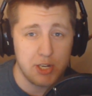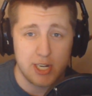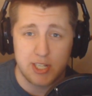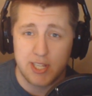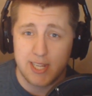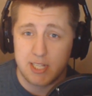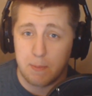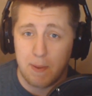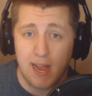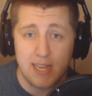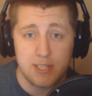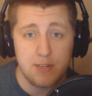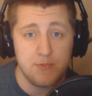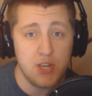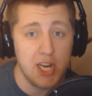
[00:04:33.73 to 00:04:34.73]
Do you guys think it's a
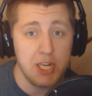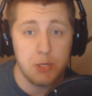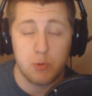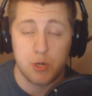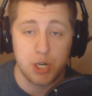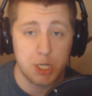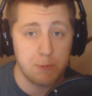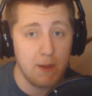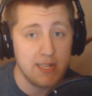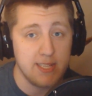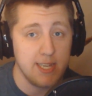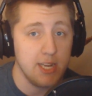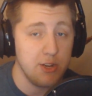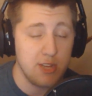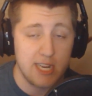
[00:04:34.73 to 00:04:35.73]
positive change? Were you
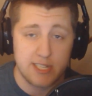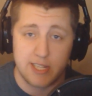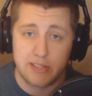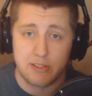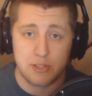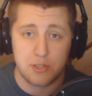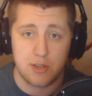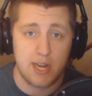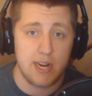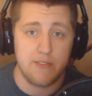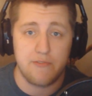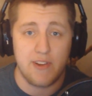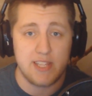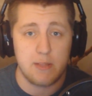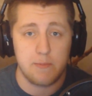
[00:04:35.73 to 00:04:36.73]
expecting it? Do you guys think this will kind of
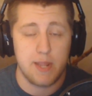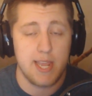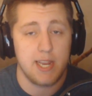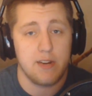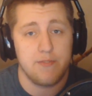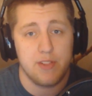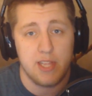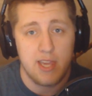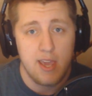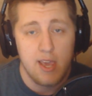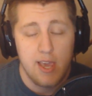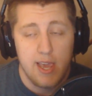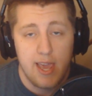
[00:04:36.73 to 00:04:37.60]
affect them negatively?